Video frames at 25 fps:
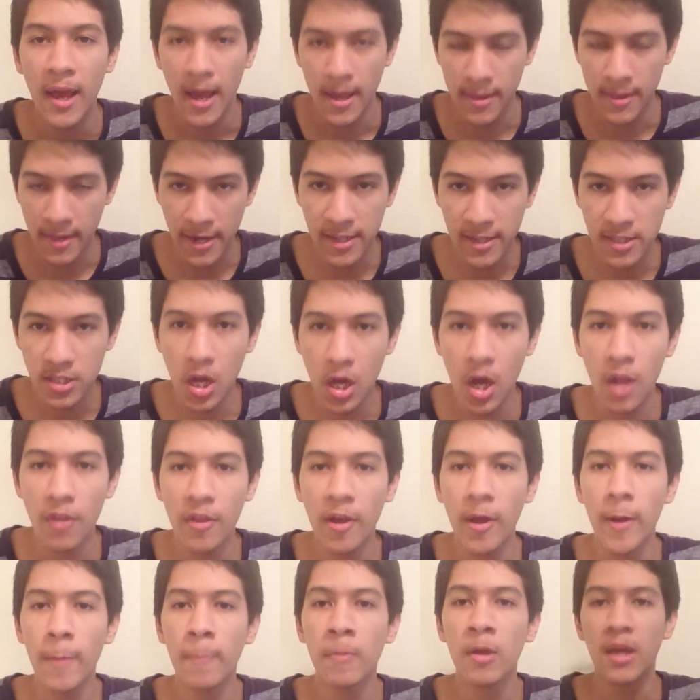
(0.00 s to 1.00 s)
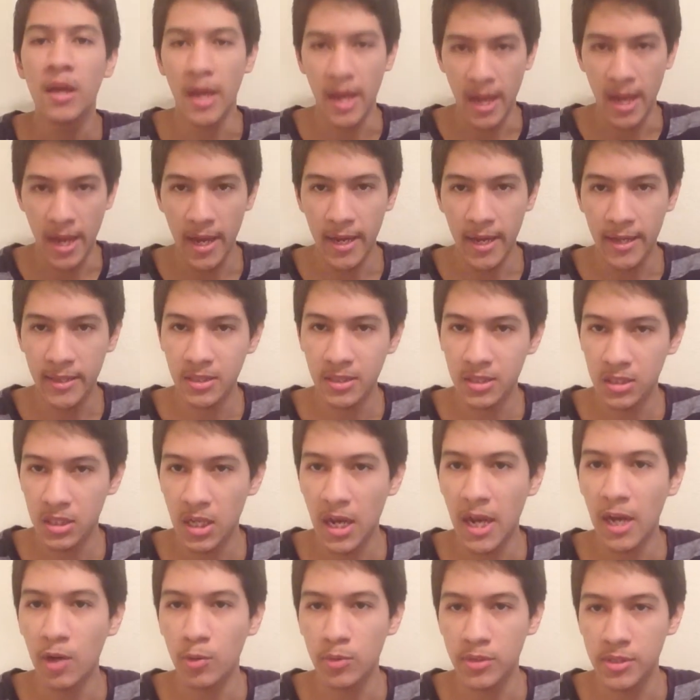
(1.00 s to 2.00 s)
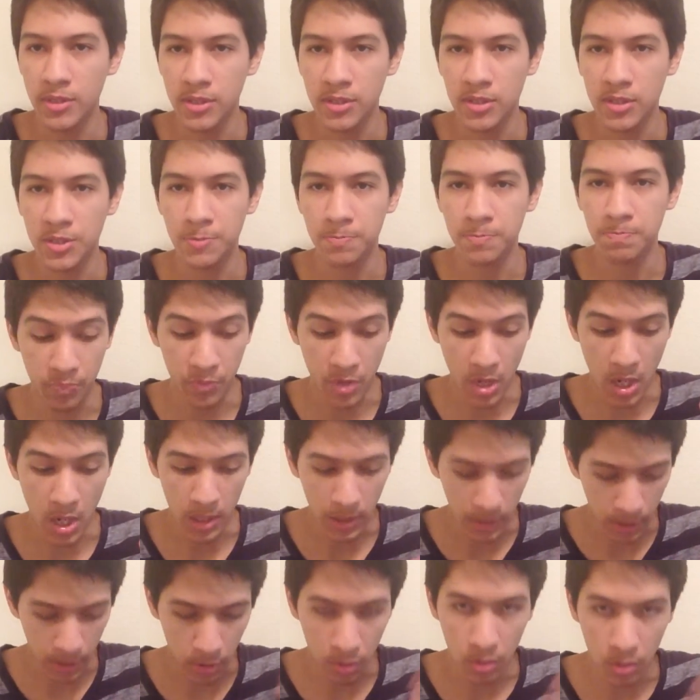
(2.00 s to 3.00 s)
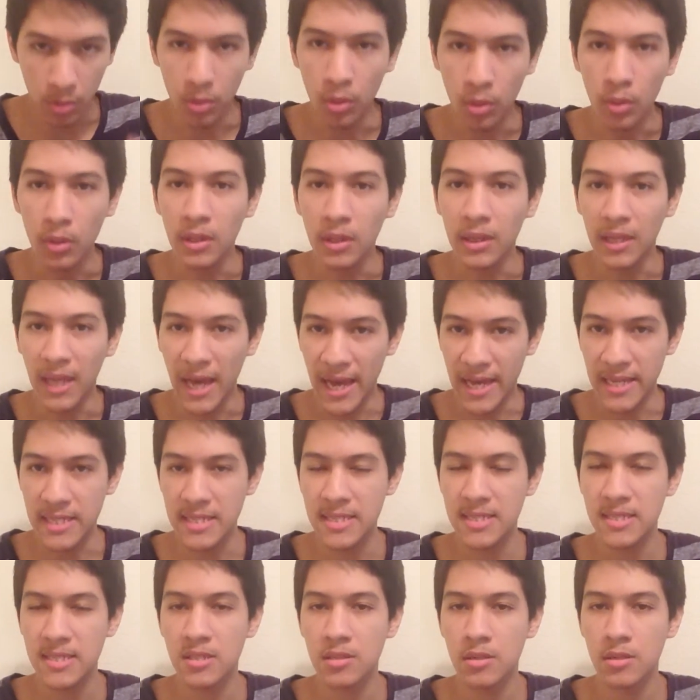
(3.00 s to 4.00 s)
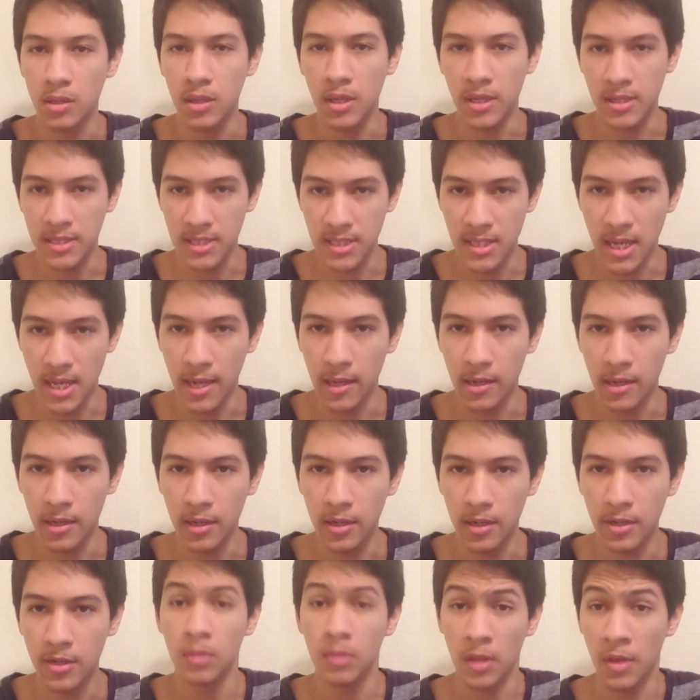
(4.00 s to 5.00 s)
and then I saw them and I was a little less excited.